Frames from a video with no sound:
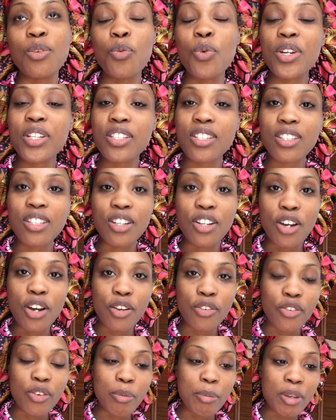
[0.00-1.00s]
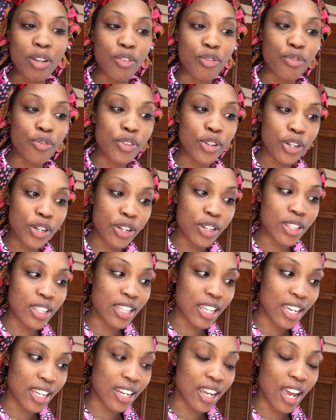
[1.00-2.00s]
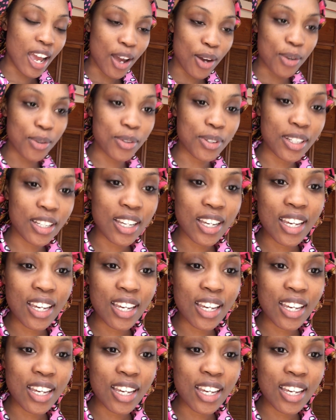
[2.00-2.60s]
once the government figured that out,